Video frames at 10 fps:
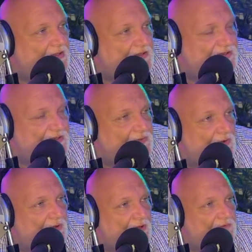So
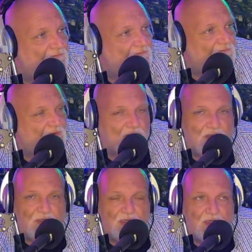on
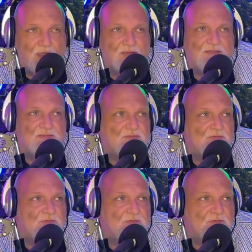Friday at
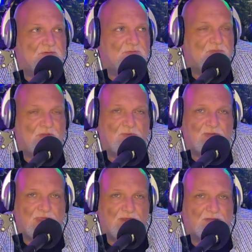probably around
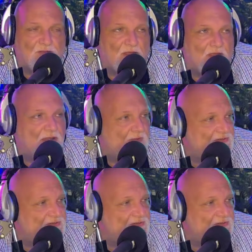8 o'clock, I was